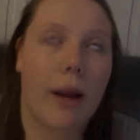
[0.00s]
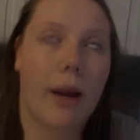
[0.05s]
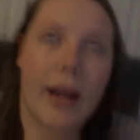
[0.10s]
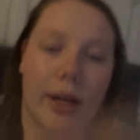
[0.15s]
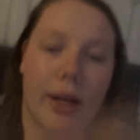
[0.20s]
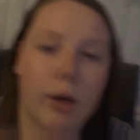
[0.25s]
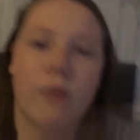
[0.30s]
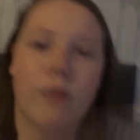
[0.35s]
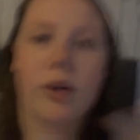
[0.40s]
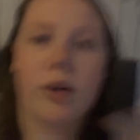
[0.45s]
I
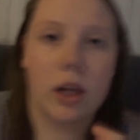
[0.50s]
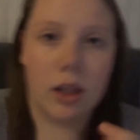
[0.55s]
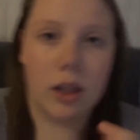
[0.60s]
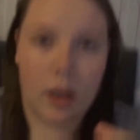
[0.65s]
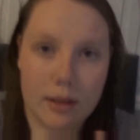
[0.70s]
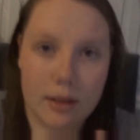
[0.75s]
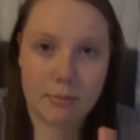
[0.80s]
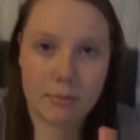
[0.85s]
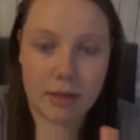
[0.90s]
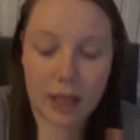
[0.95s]
know I've got a lot
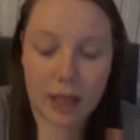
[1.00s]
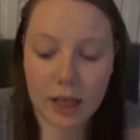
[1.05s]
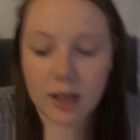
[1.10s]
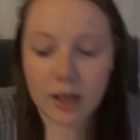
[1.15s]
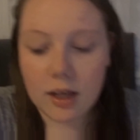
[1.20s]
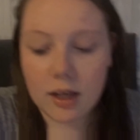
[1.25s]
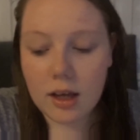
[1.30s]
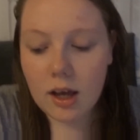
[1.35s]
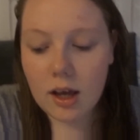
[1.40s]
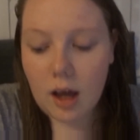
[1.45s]
at the minute,
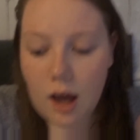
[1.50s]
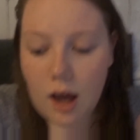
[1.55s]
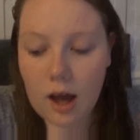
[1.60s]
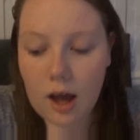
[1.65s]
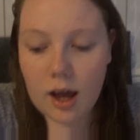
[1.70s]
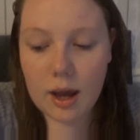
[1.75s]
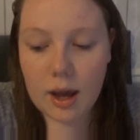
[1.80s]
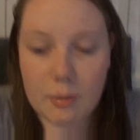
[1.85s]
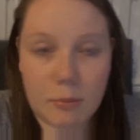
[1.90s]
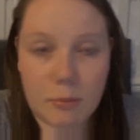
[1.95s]

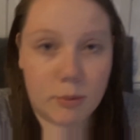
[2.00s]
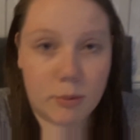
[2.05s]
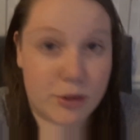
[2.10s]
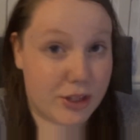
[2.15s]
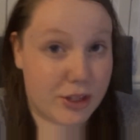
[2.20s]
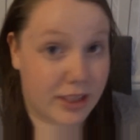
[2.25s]
which